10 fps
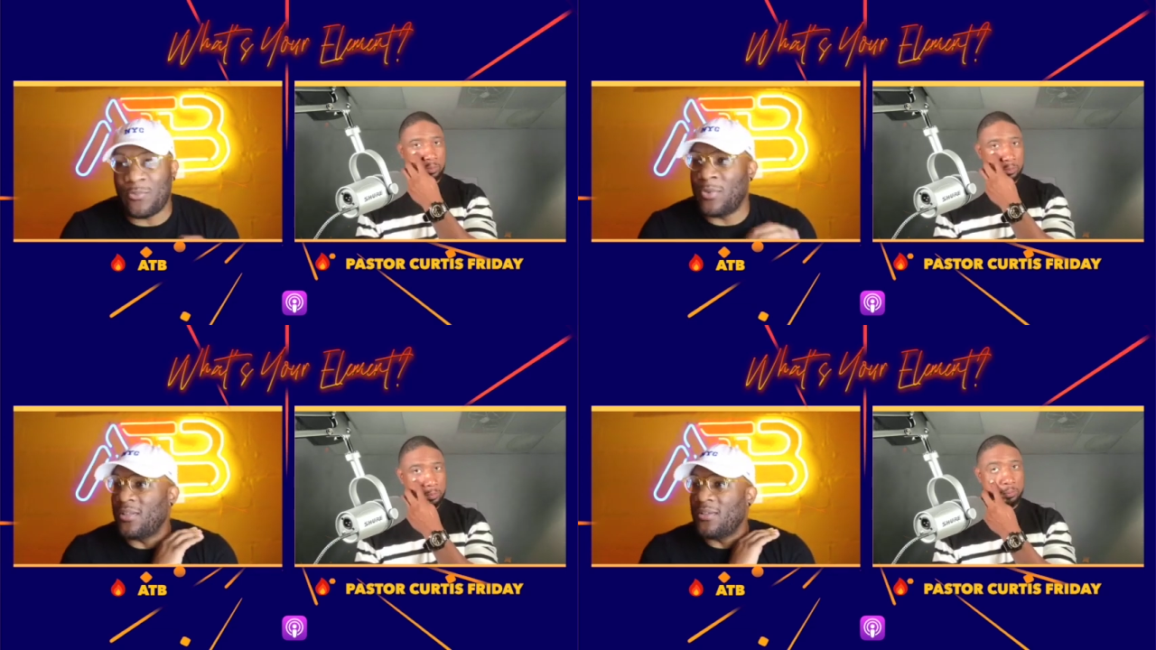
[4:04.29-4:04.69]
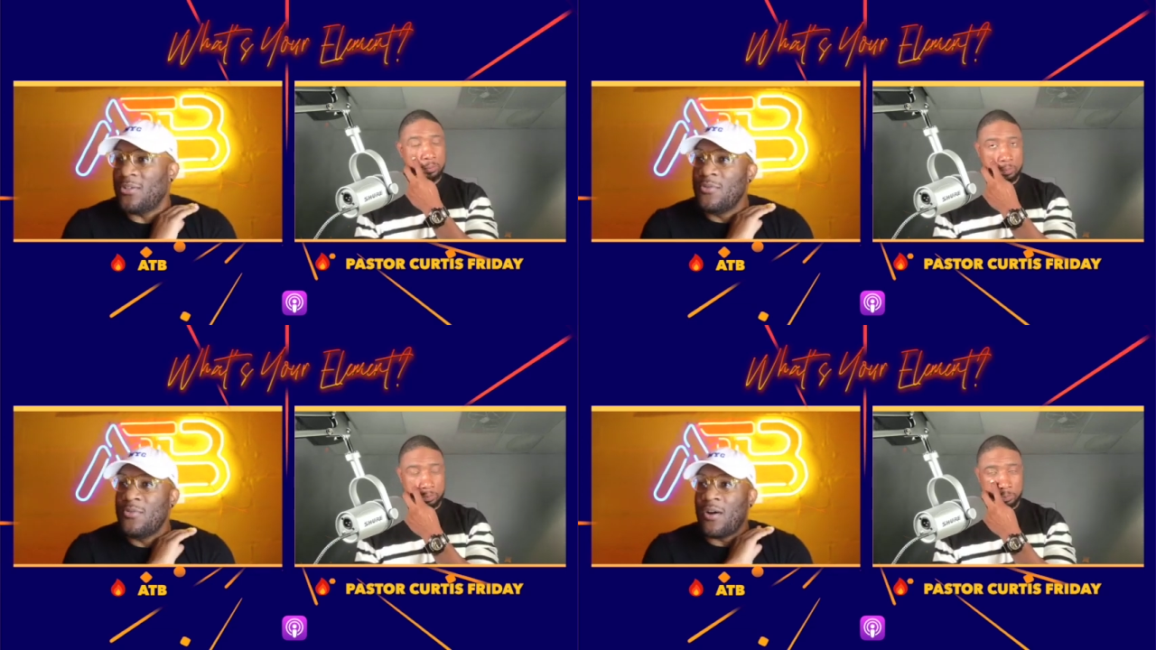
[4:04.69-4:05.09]
Speaker 1: whether
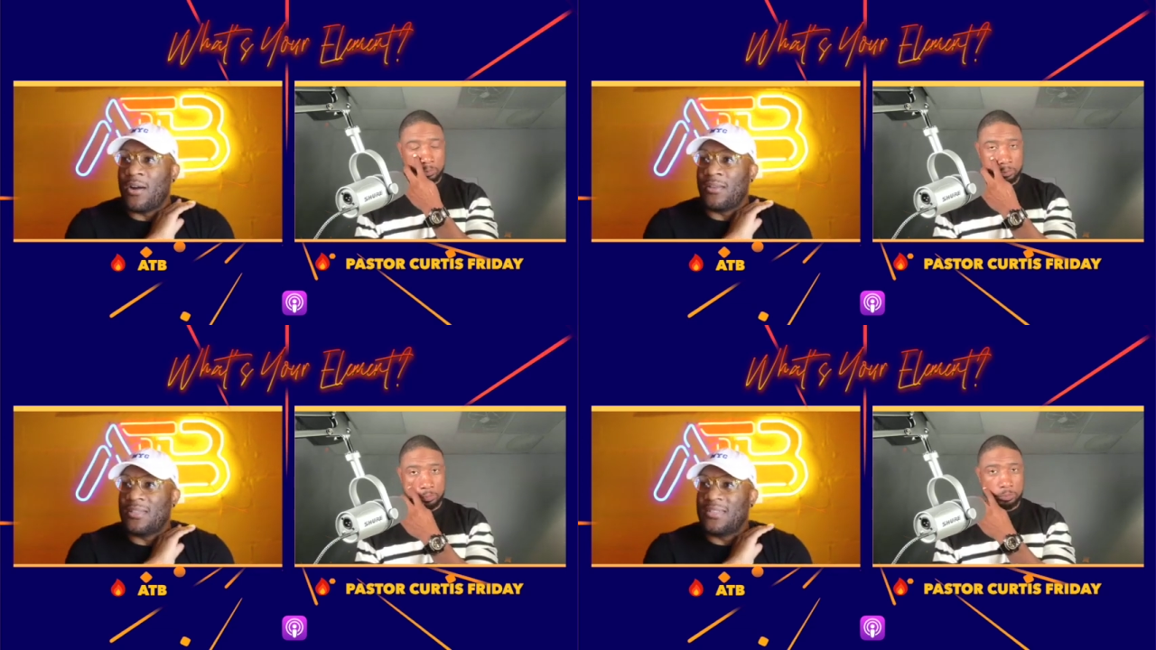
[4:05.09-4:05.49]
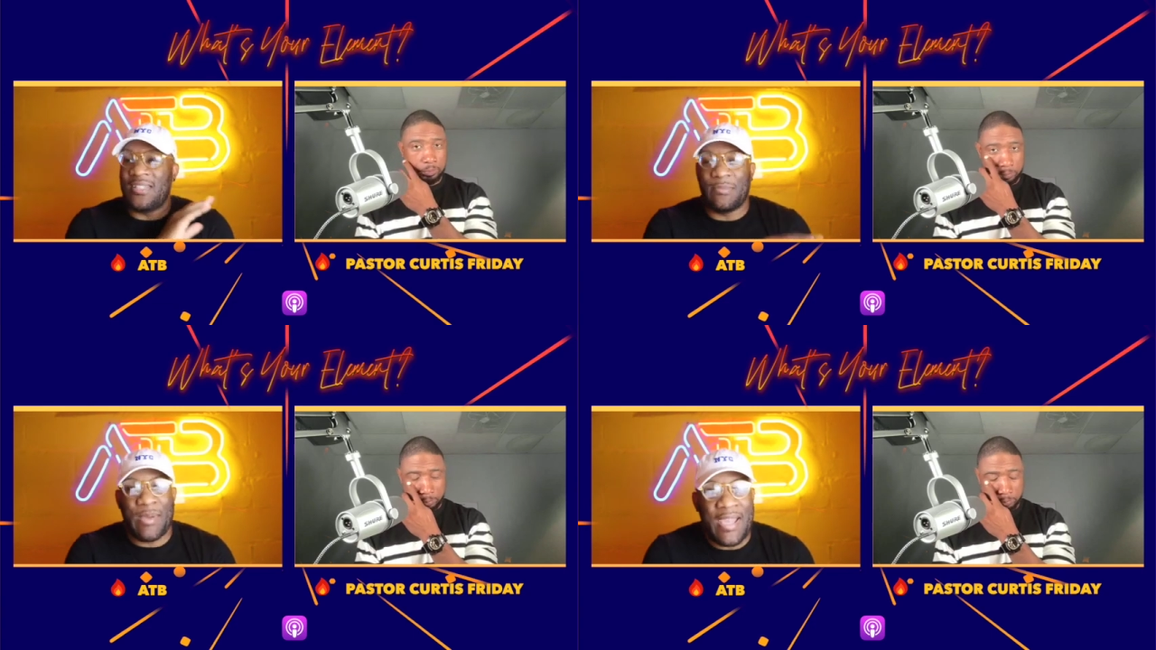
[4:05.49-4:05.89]
you are the
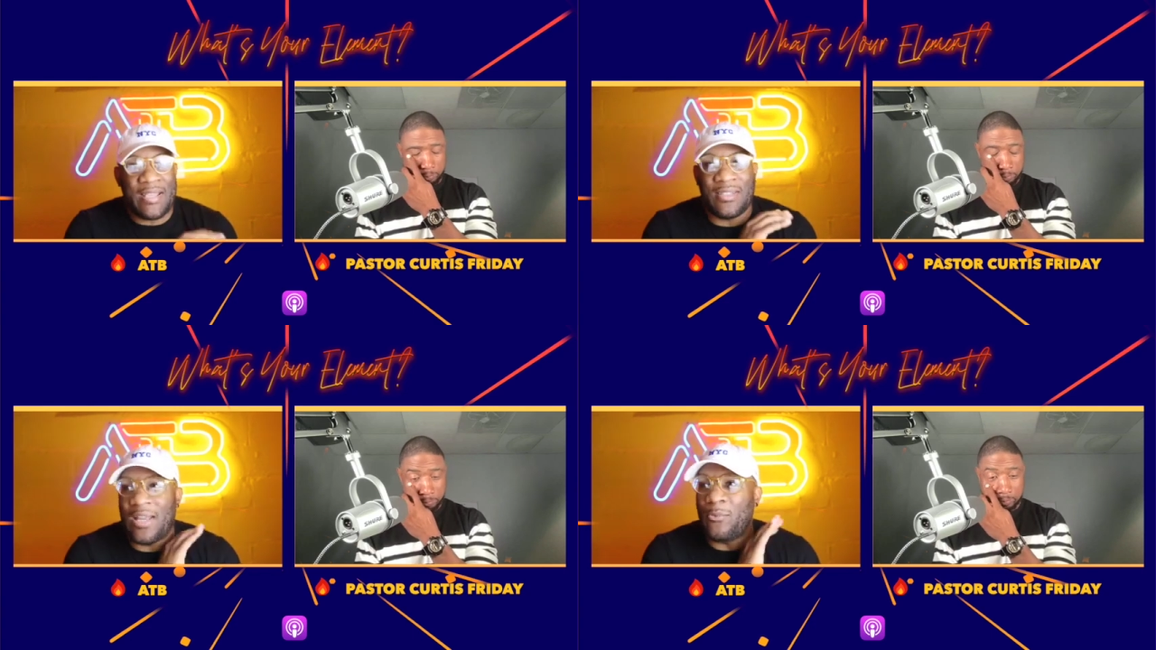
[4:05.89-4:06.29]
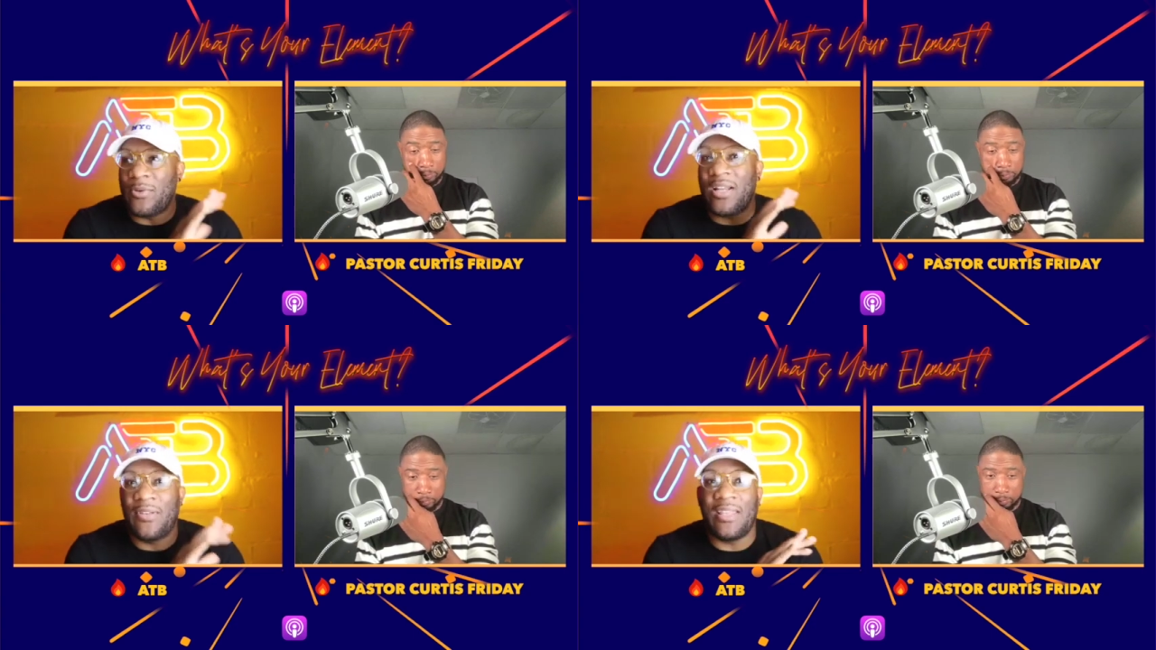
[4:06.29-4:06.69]
city's pastor like
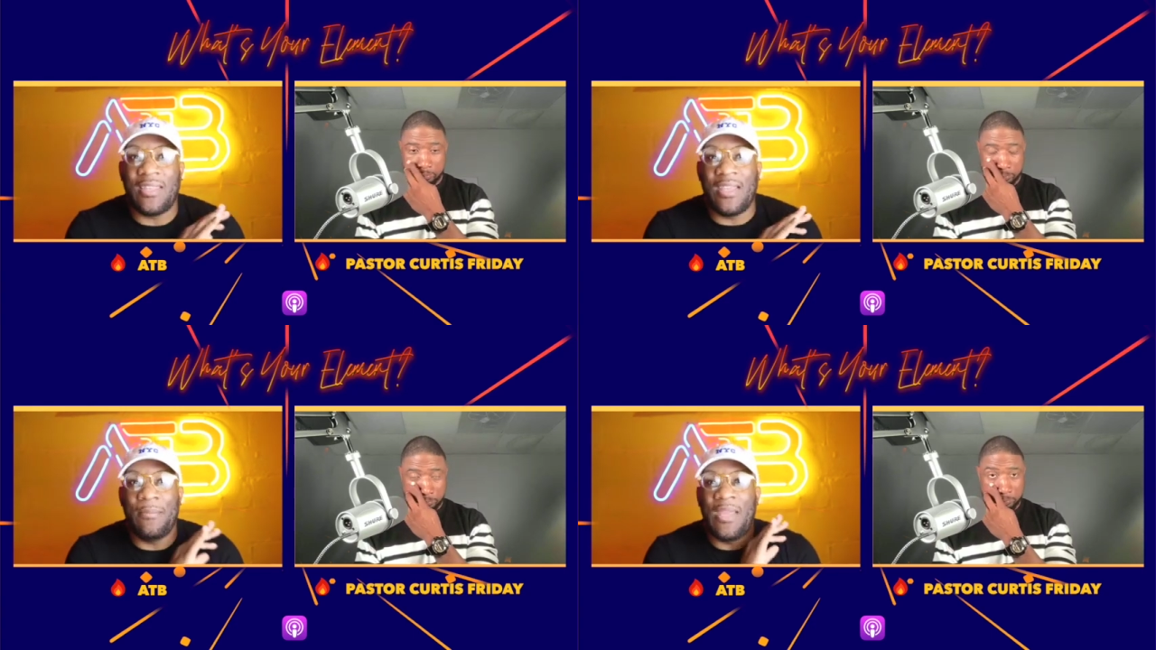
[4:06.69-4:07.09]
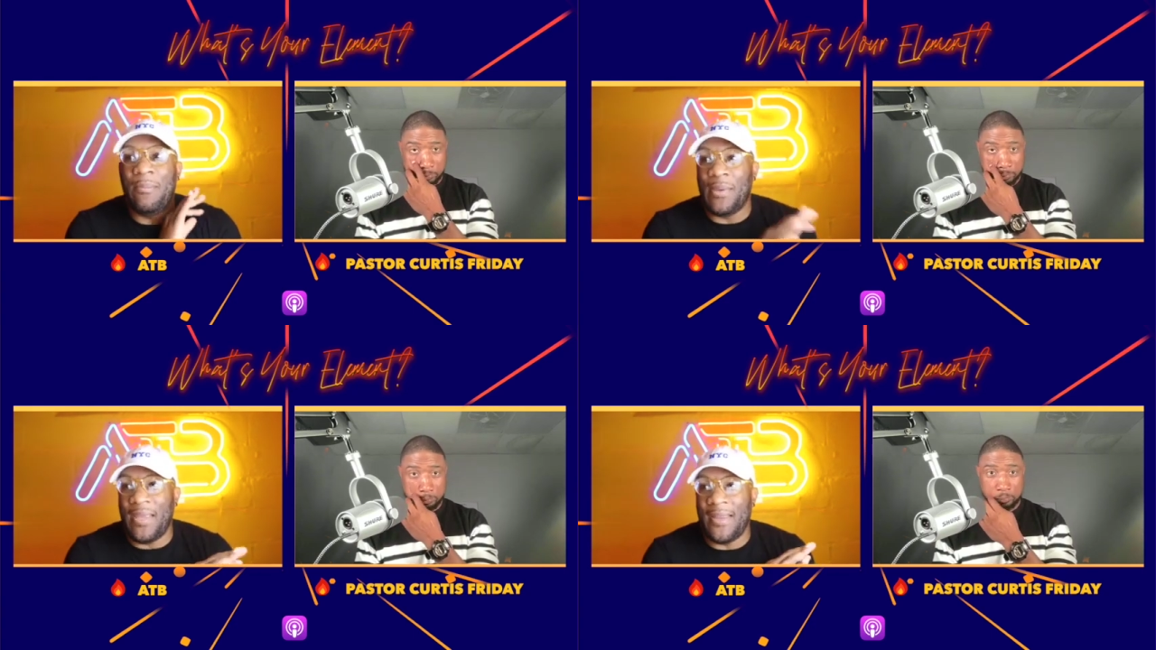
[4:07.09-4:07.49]
whatever that thing may
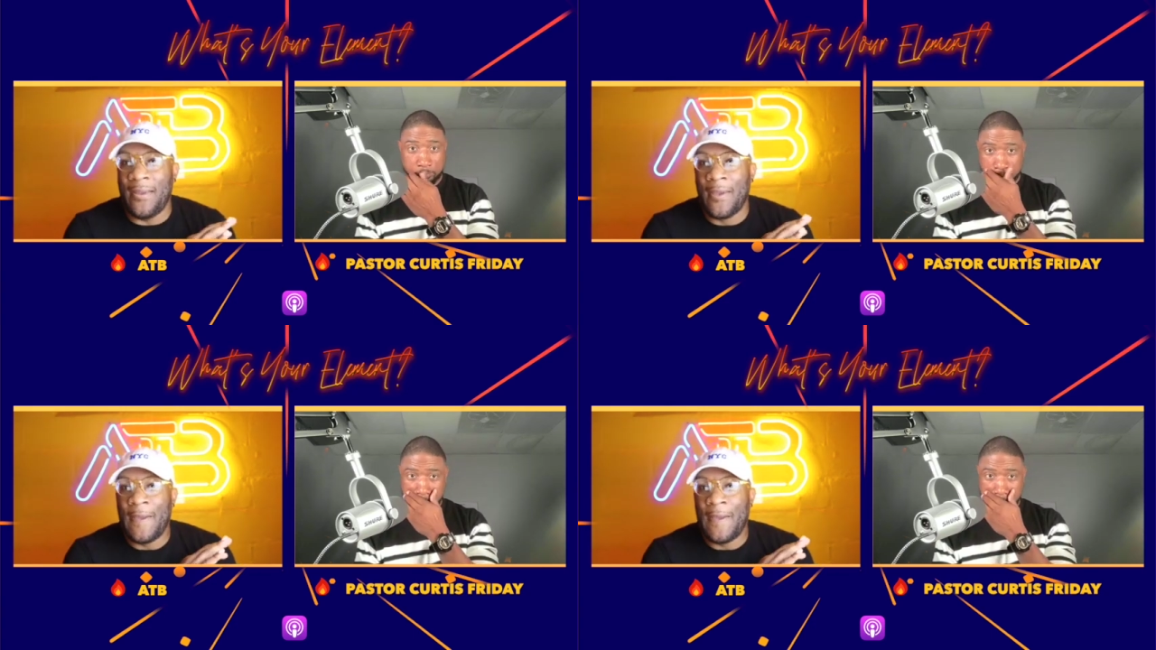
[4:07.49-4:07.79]
be